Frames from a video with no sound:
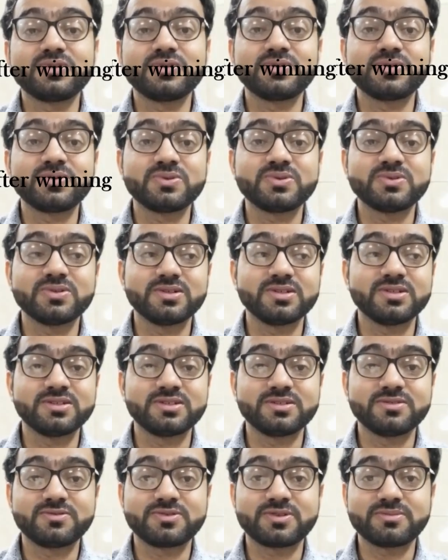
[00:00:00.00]
to
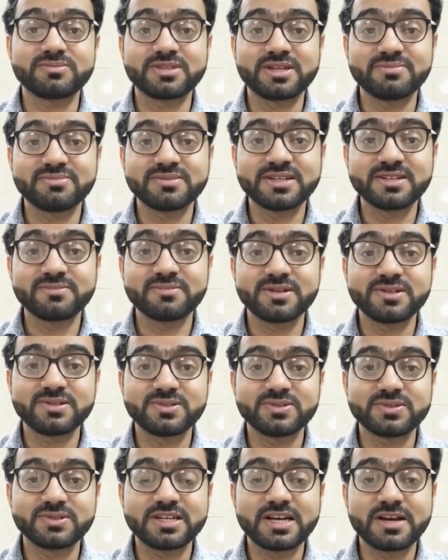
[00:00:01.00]
know from them that my
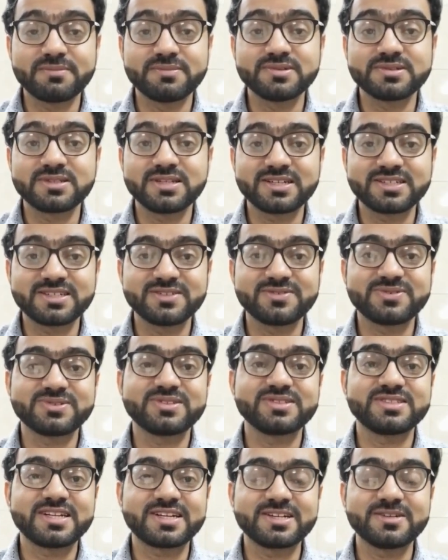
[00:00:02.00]
story had been selected for
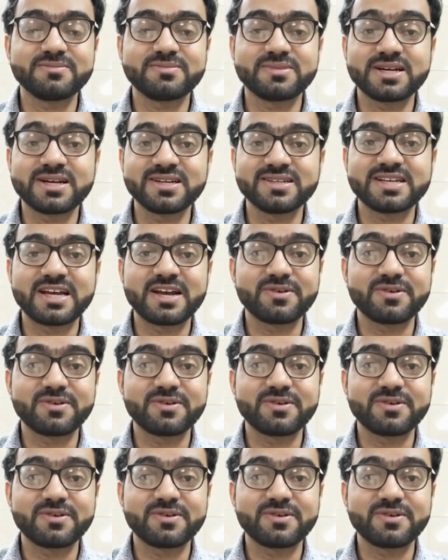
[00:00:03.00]
the second prize,